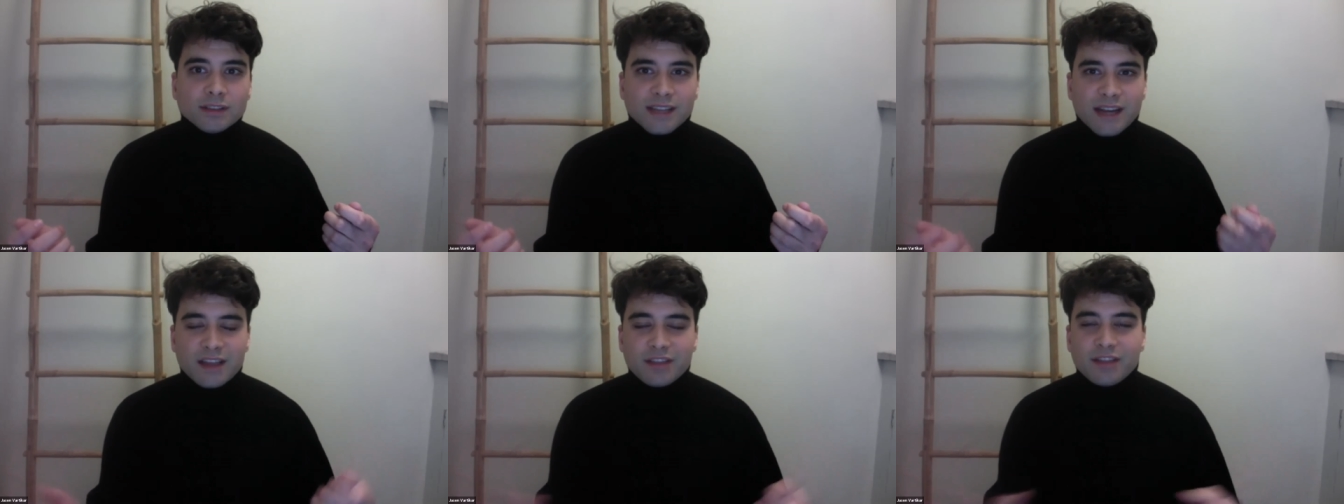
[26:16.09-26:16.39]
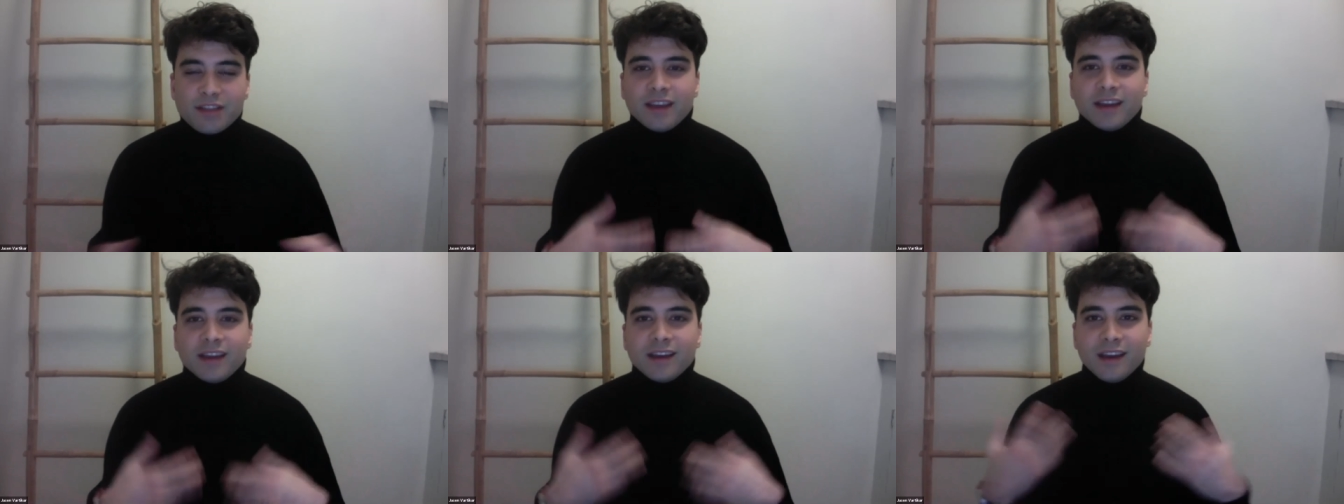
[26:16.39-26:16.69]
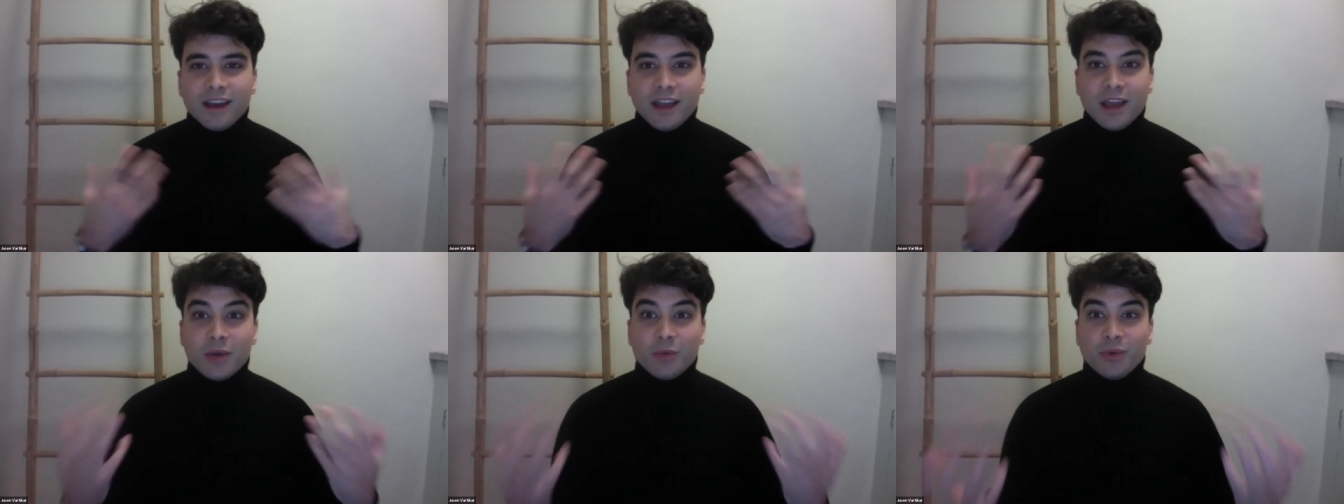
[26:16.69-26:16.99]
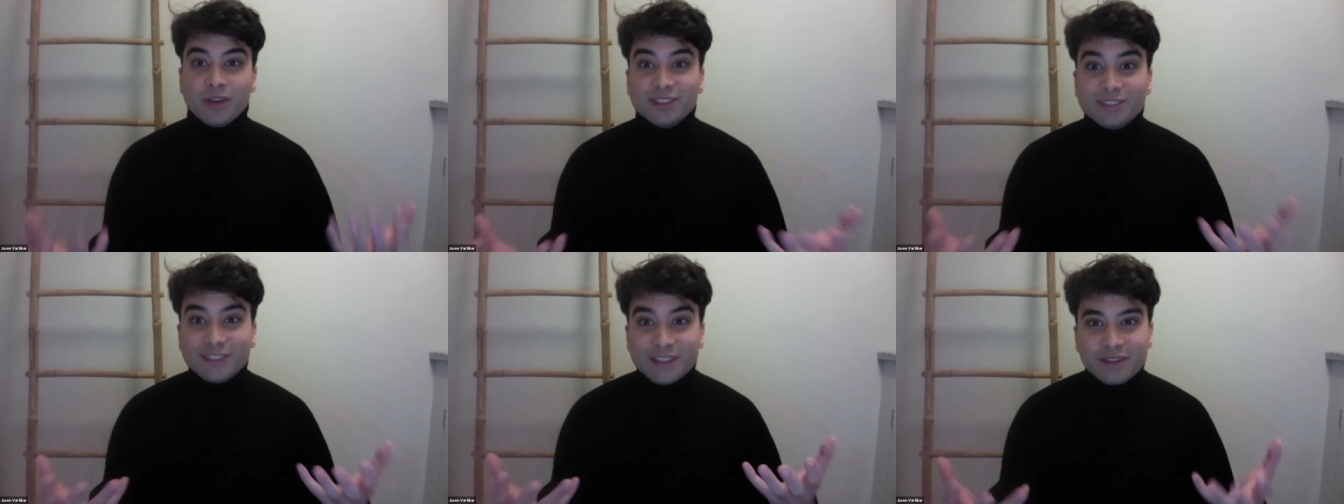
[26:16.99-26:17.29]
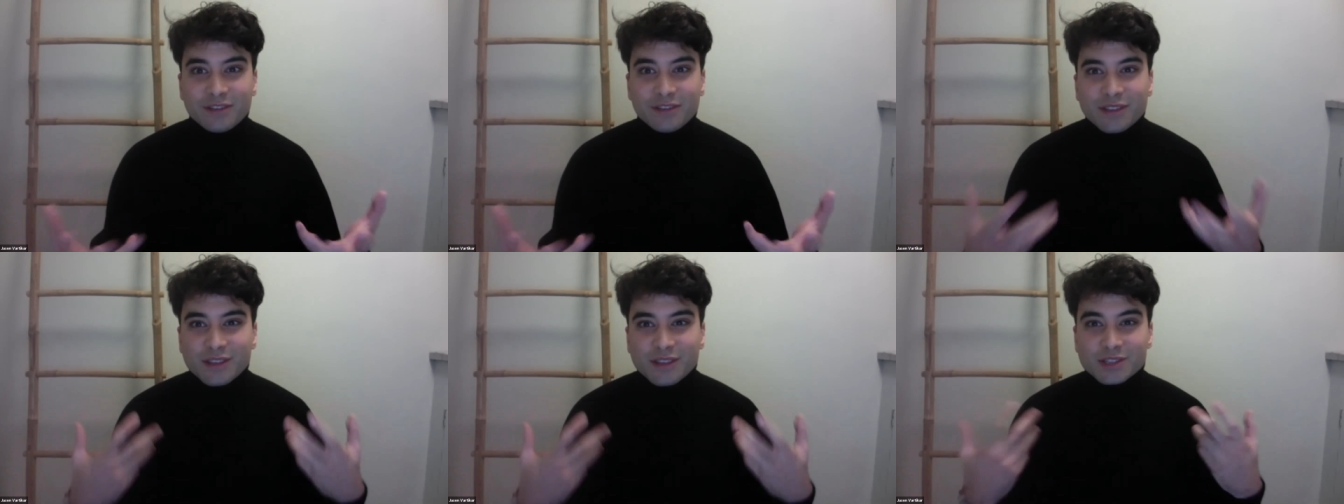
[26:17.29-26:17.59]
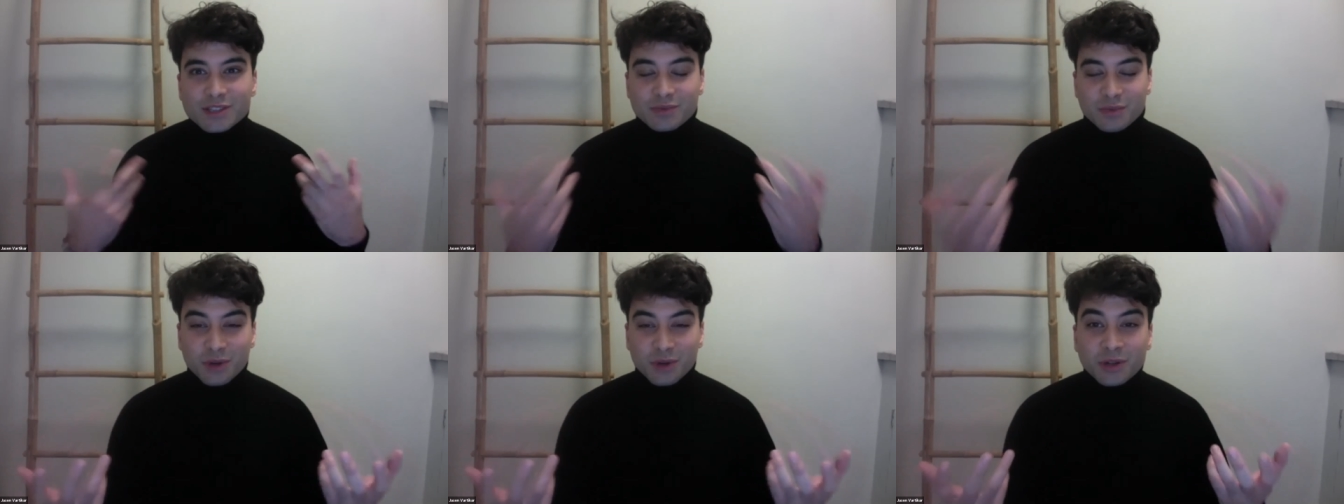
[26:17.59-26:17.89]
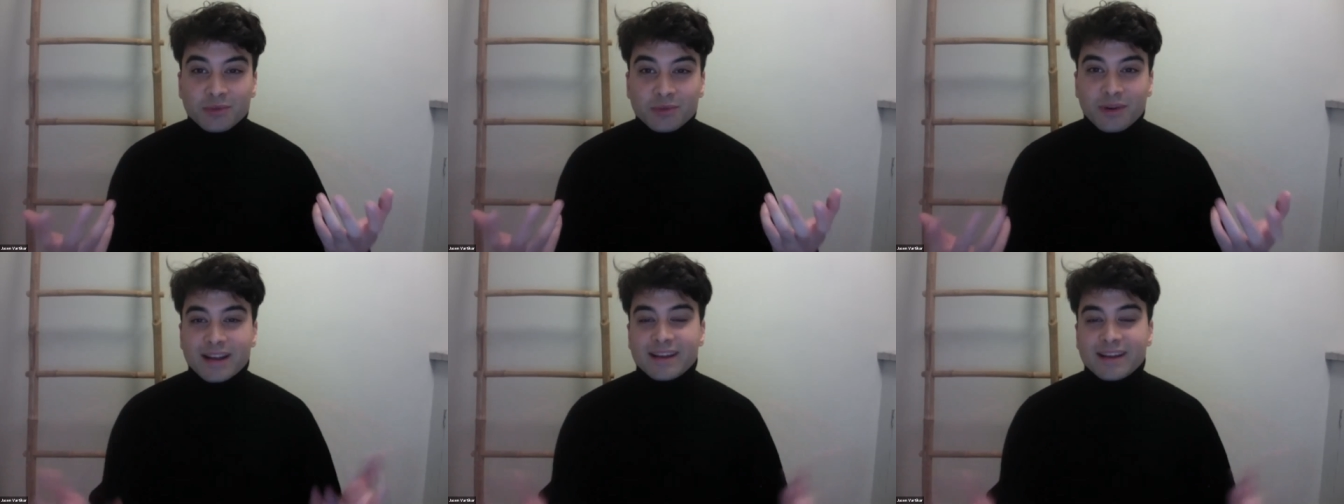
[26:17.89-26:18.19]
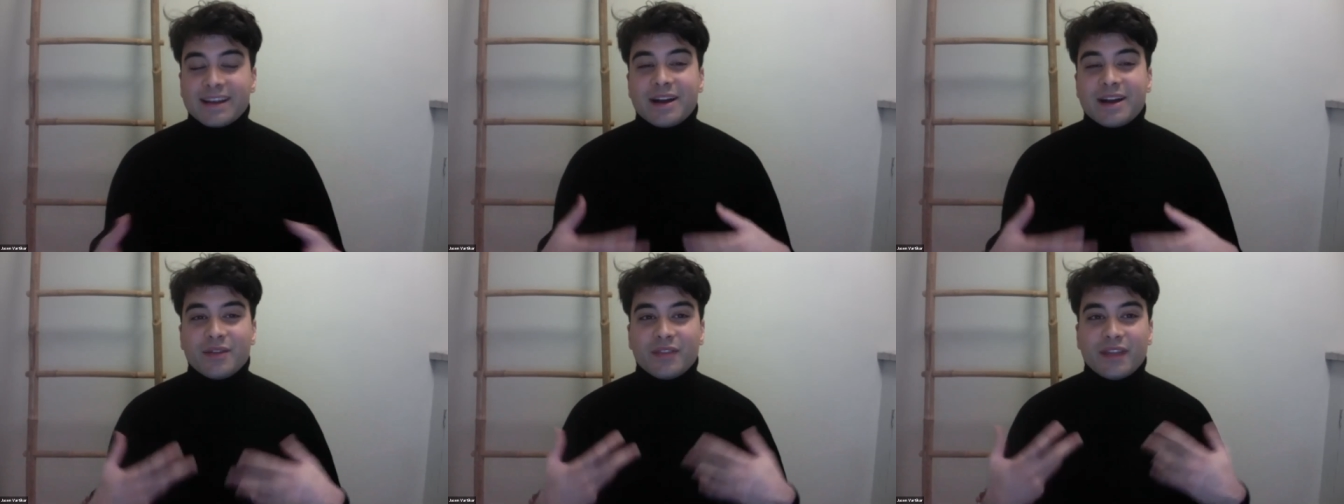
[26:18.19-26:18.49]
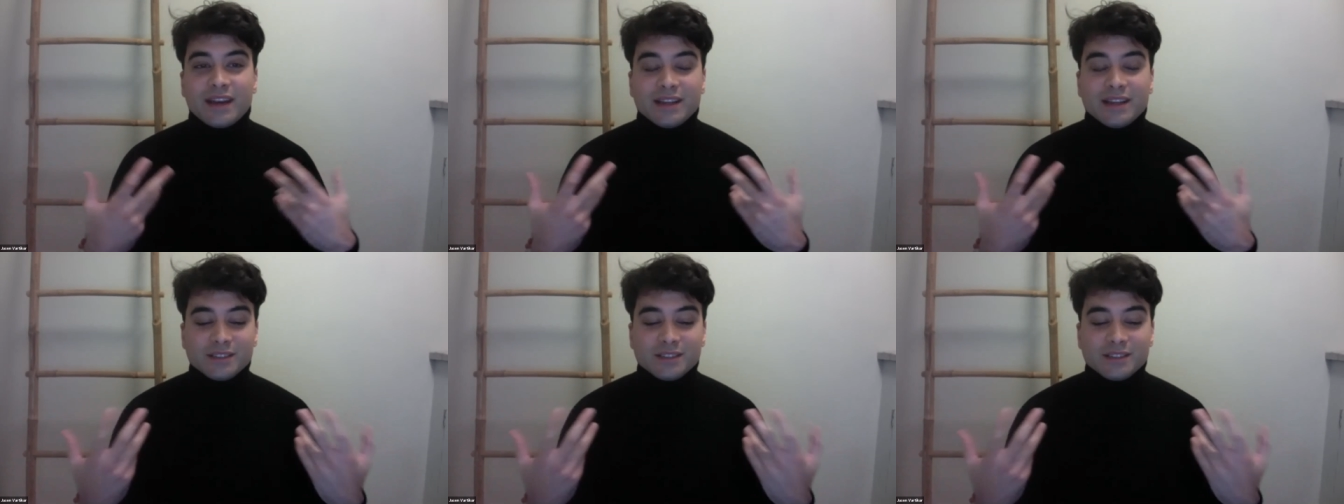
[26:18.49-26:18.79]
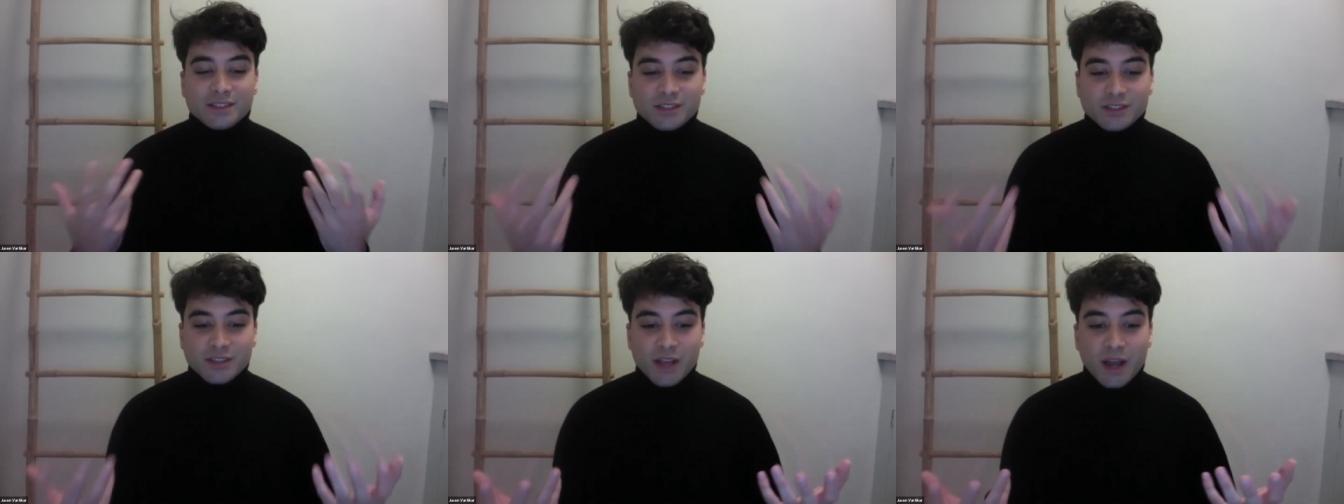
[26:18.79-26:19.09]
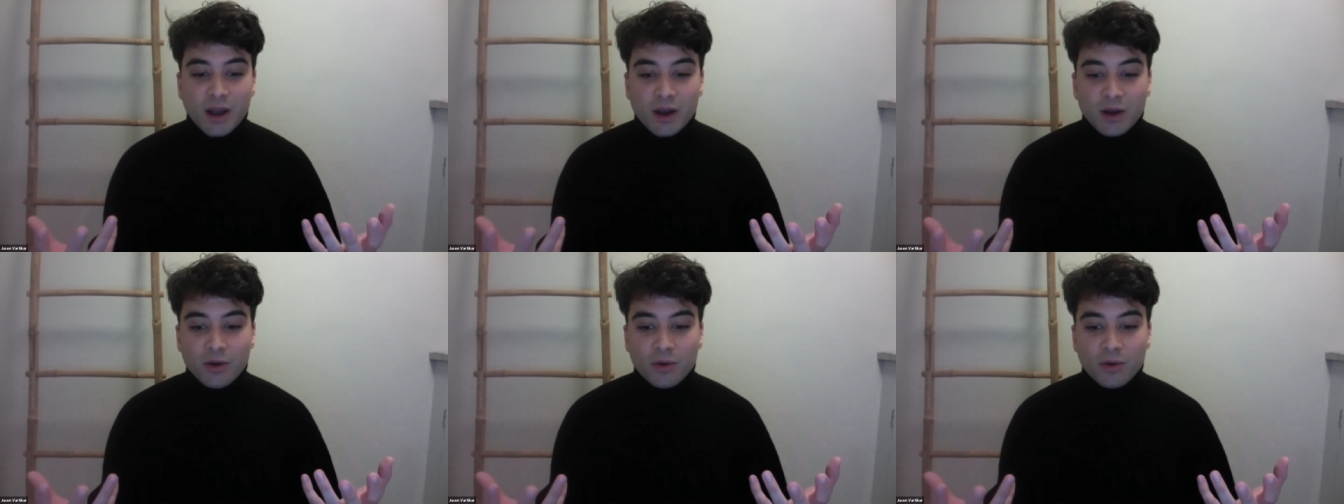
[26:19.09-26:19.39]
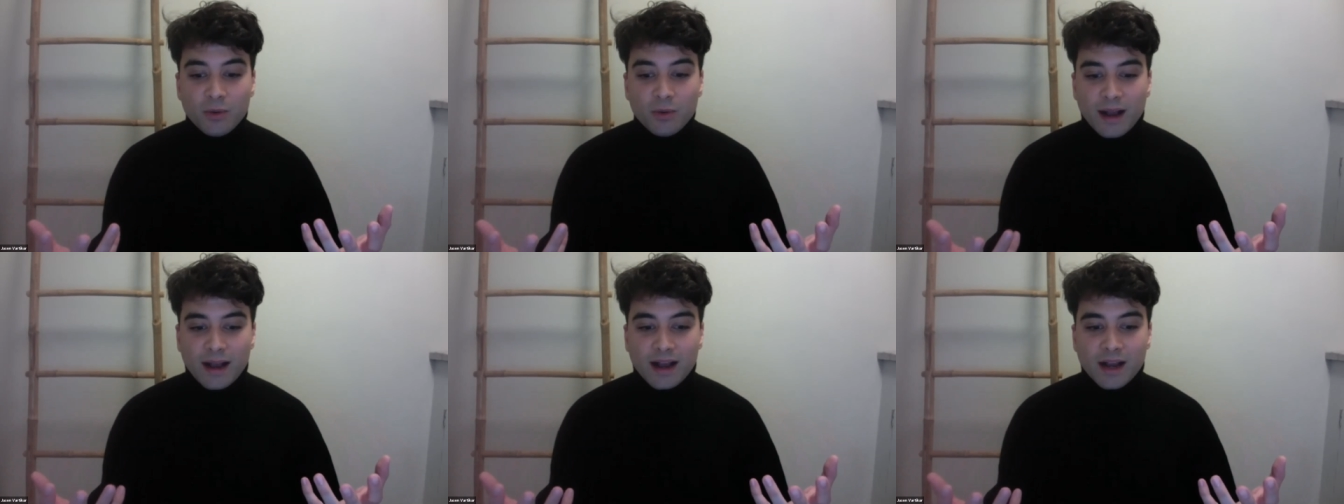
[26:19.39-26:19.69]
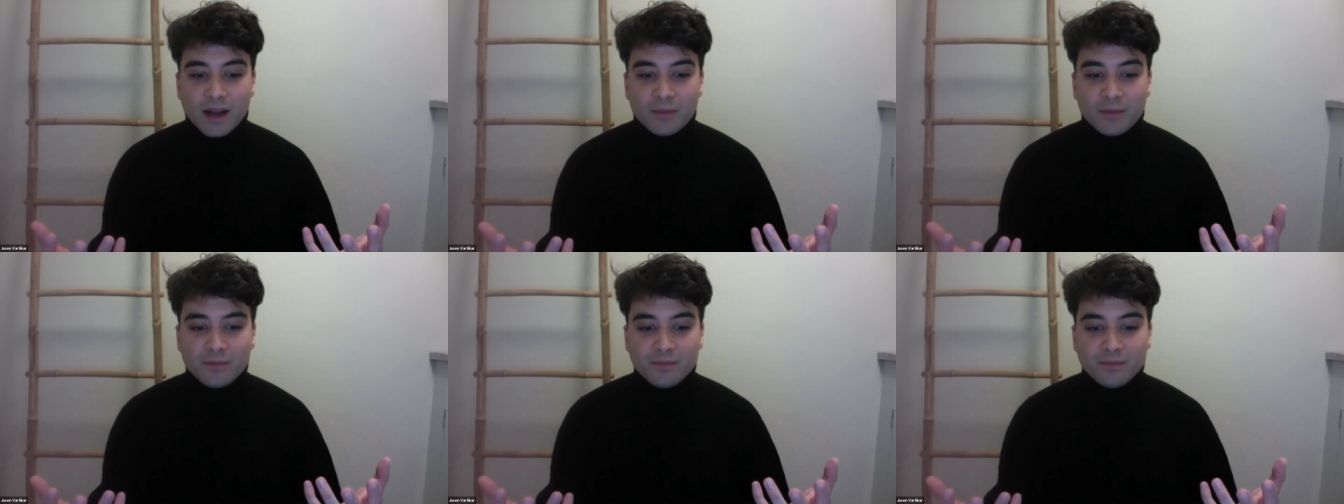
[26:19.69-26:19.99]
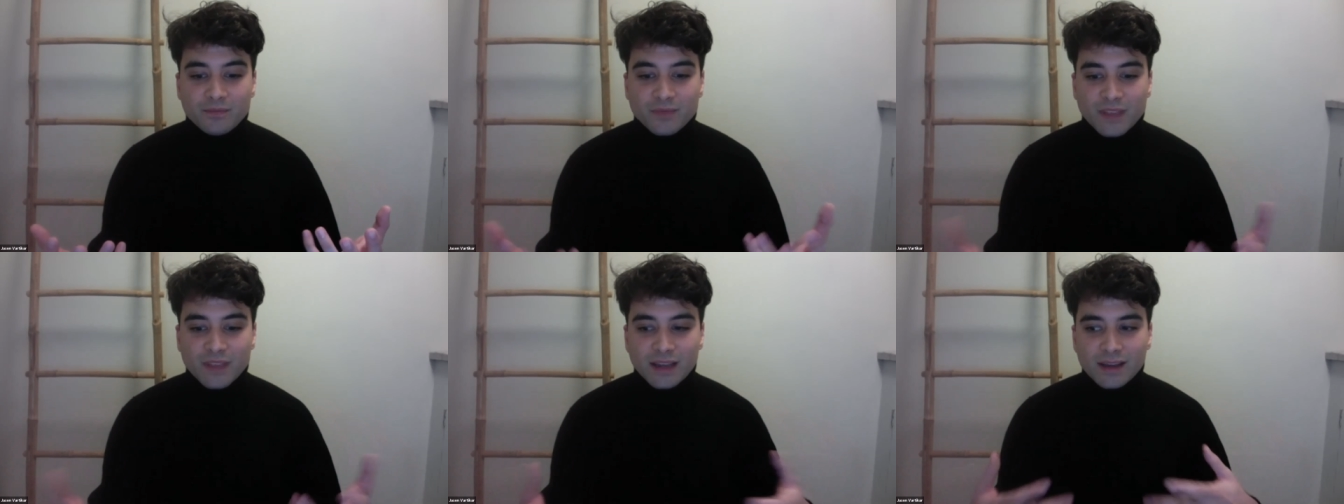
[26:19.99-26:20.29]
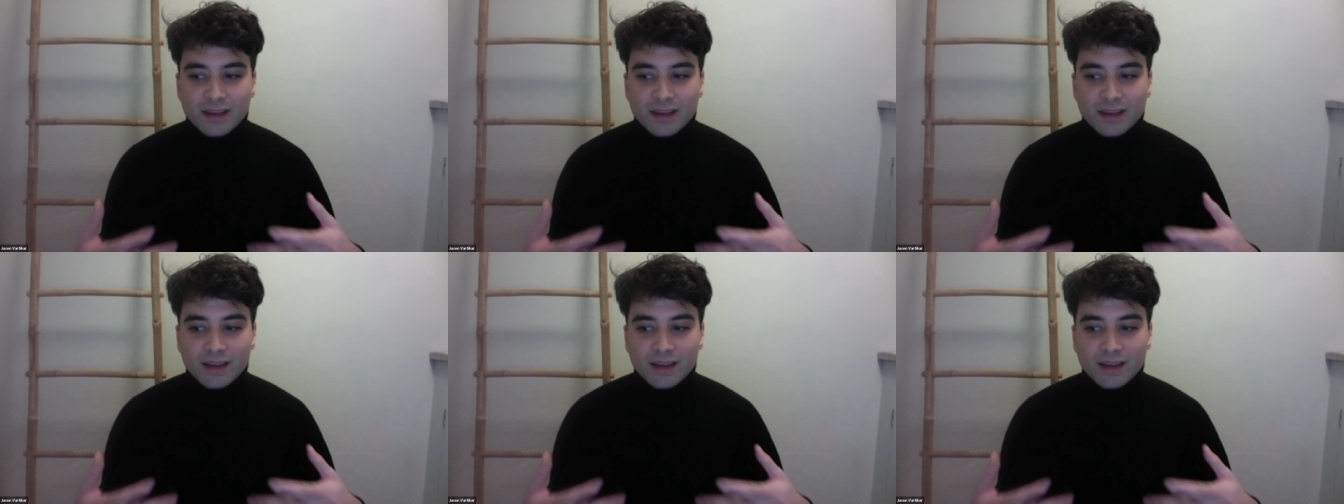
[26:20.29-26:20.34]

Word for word: And I think we live in this world right now that is so, um,